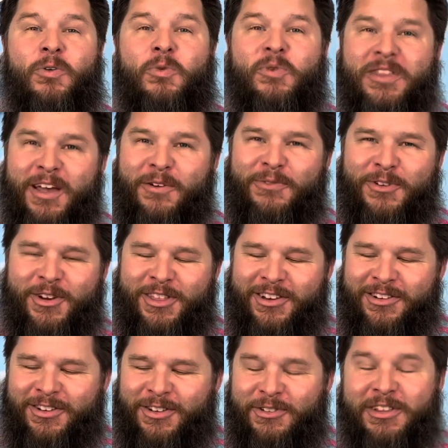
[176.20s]
without further
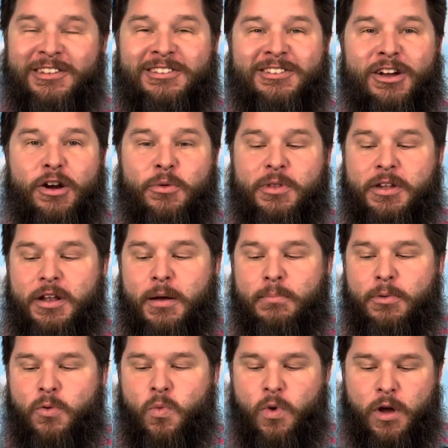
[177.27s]
ado, let's start with number
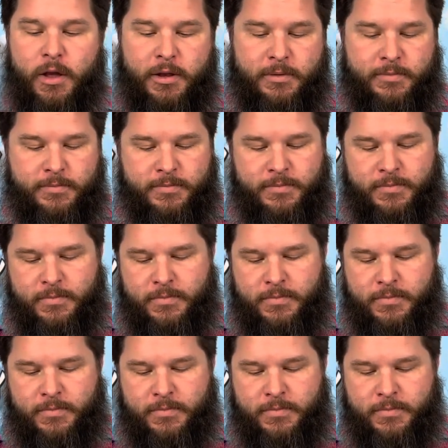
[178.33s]
1.